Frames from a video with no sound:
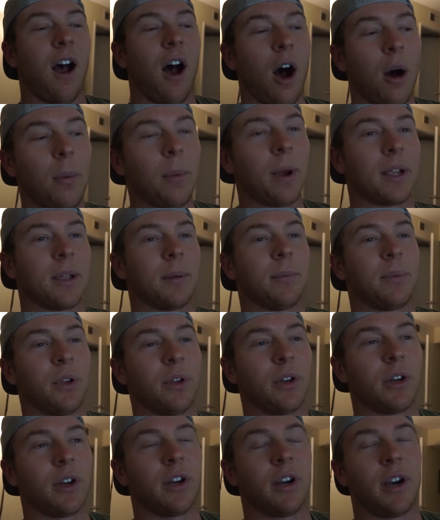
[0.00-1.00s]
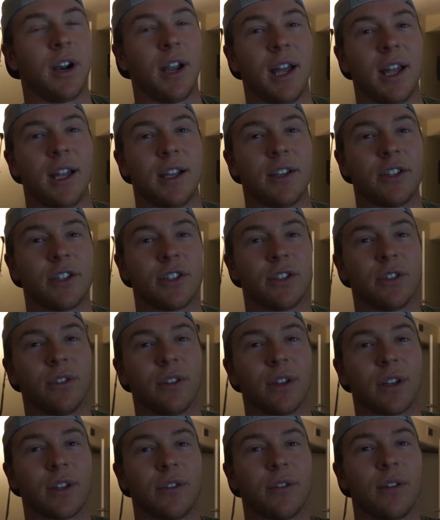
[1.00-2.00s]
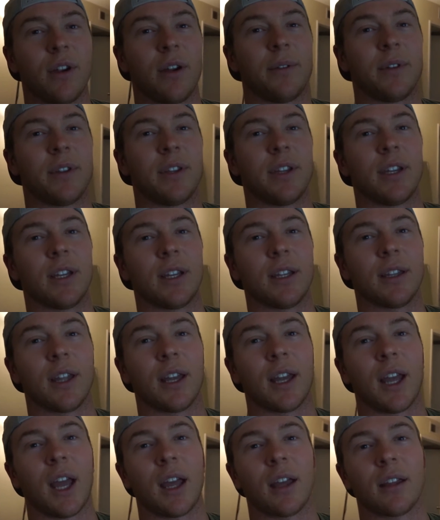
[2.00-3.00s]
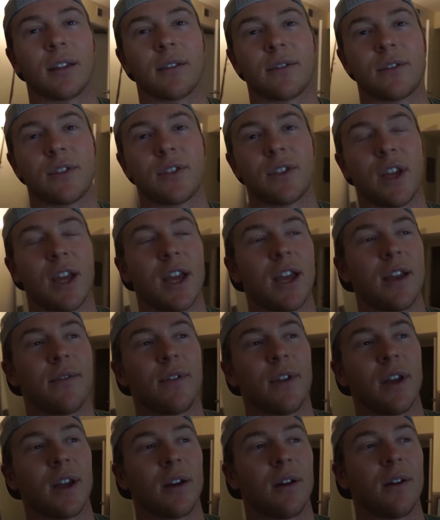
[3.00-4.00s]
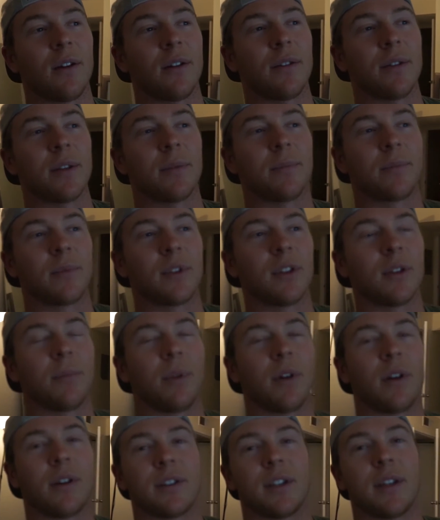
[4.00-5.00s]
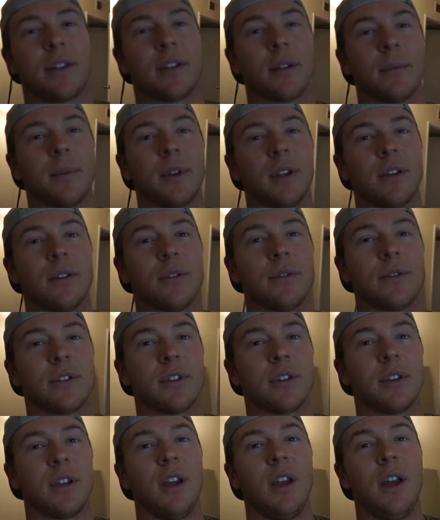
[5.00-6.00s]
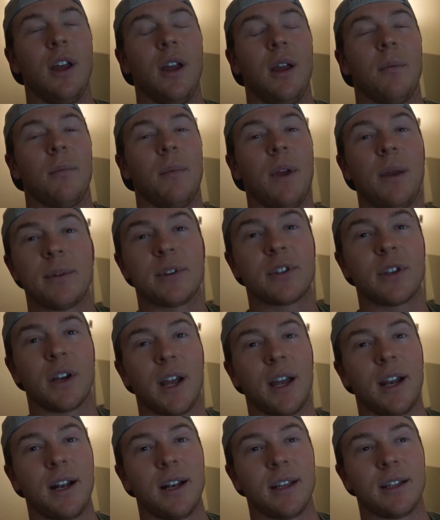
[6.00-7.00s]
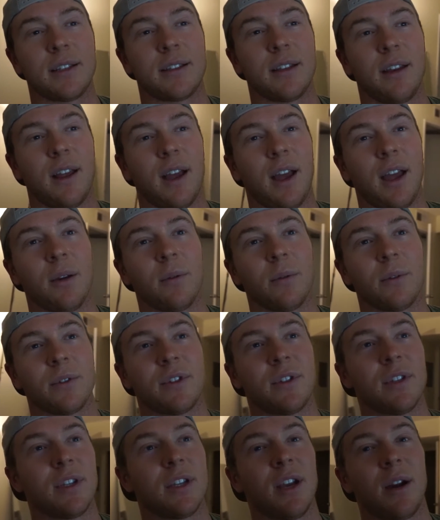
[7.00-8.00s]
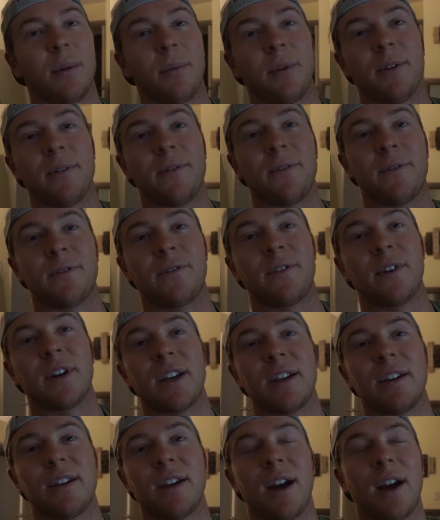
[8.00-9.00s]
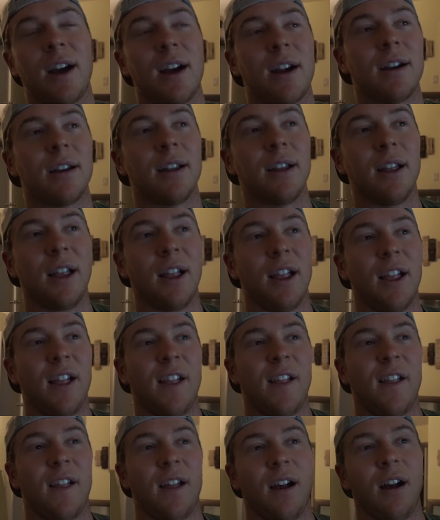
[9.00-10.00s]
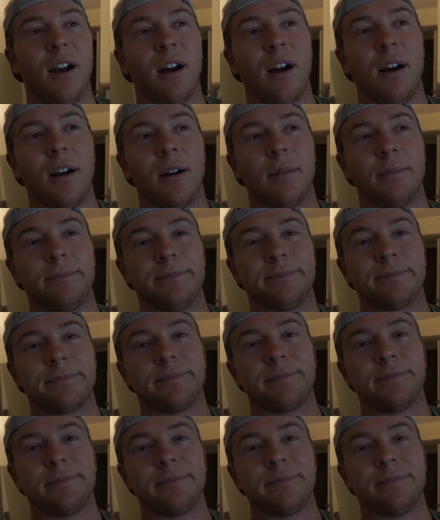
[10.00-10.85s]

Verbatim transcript: on my computer and just look through everything and like save like all the good parts I think I'm gonna use, and maybe start editing tonight. We'll see. I'm really freaking tired, um,